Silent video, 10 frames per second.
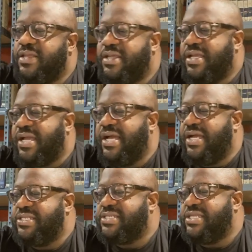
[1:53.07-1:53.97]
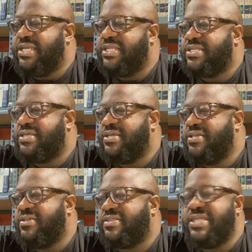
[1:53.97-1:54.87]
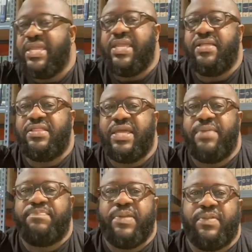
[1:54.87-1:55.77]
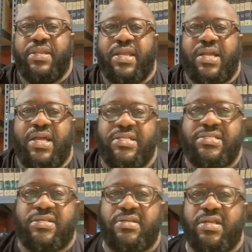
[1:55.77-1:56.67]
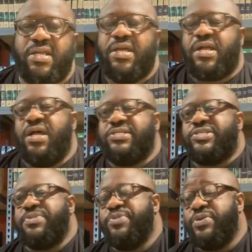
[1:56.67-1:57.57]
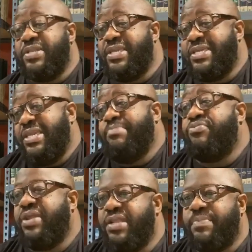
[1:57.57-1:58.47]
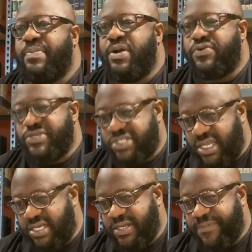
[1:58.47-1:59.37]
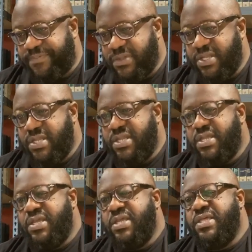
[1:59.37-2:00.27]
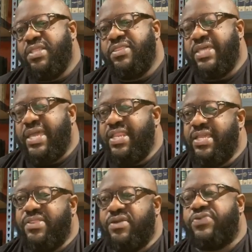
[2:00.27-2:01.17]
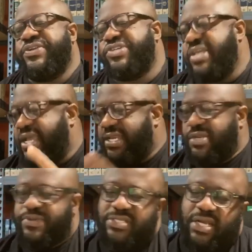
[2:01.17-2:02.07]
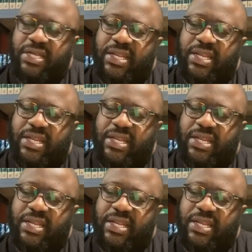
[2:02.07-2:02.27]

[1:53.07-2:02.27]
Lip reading: thing that people in the conscious community keep bringing up about Christianity. That either Christianity was started at